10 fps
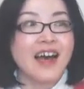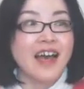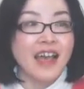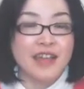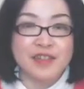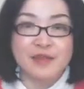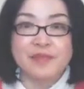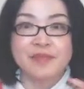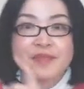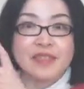And
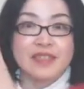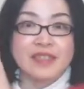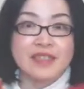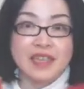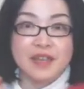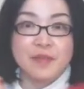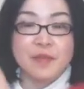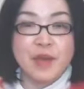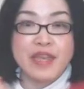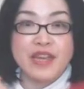the
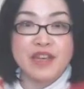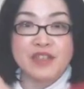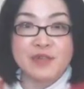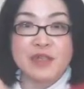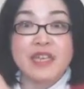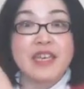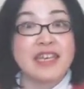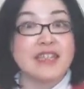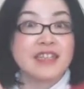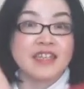main activity
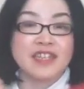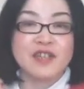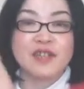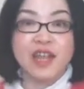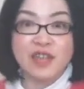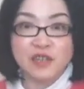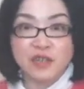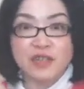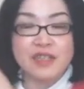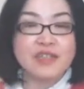is
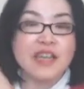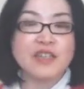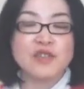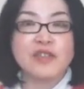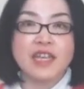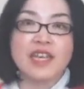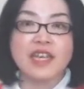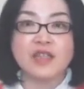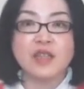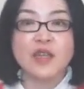dictation. Dictation
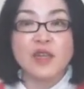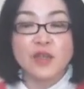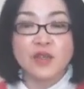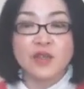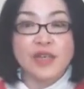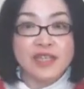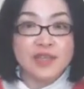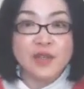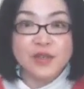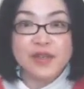is you
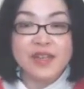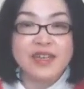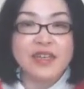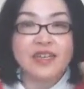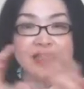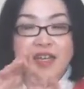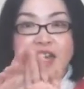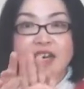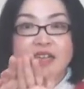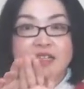listen
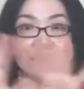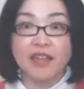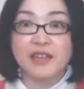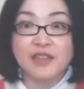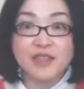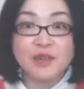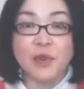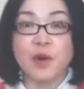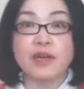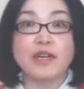a sentence
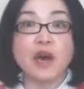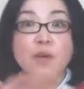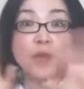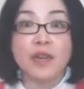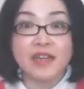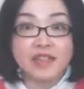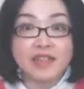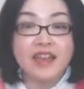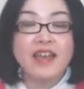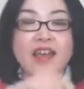or a word
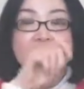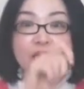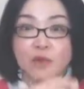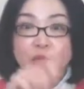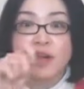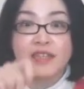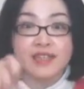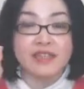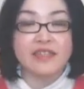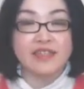and then write
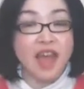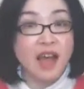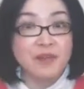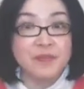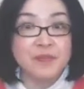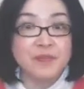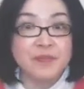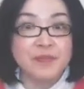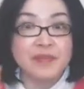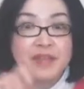it down.
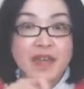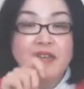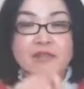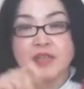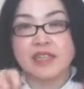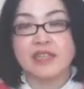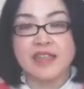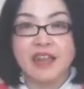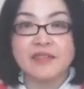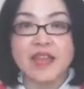Yeah, write it
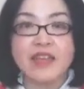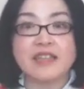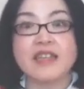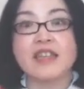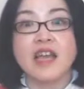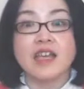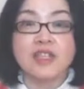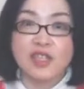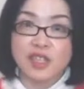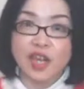down and then
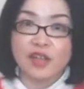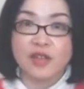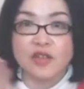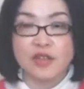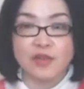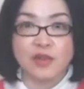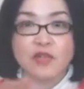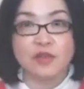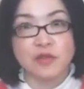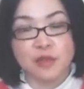check the
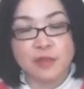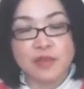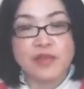transcript